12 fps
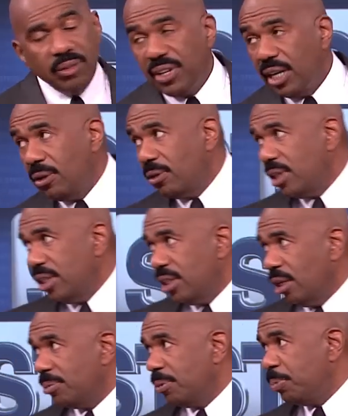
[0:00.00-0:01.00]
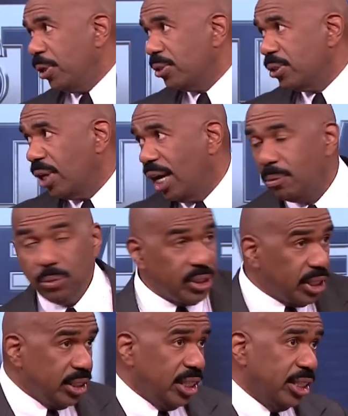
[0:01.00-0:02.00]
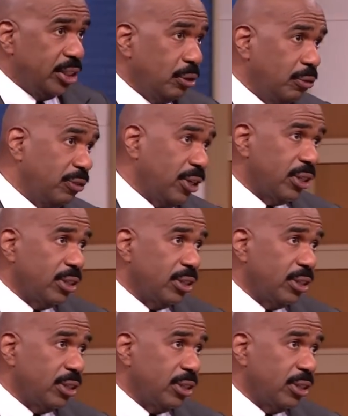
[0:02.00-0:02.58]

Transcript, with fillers: if they're going to clean up the personal life, what they need you for?